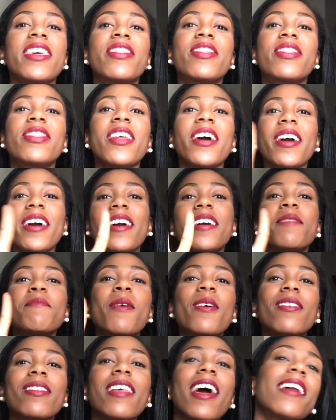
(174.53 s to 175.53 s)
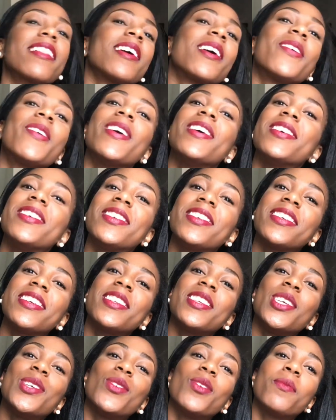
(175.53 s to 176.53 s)
The third most likely
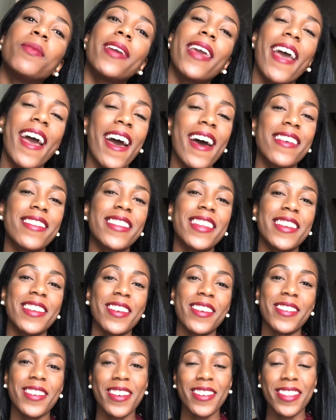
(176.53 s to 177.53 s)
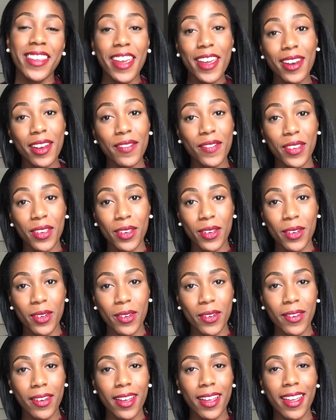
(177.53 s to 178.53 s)
question you will be asked in your nurse
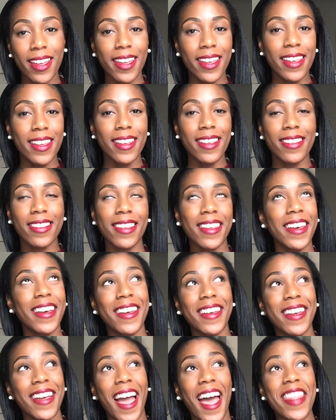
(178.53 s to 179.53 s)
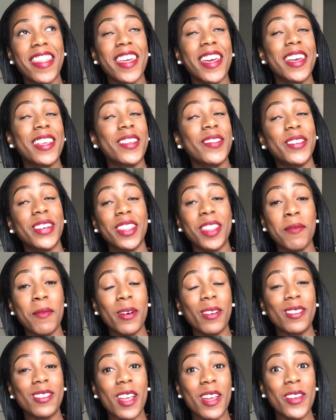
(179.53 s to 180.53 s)
interview is ugh, I think it's one of the
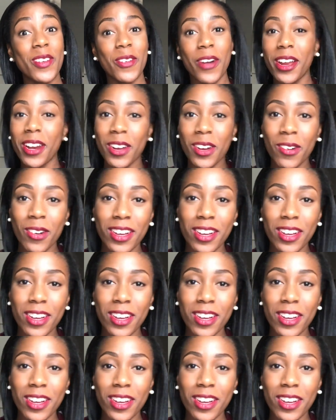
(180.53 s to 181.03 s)
most dreaded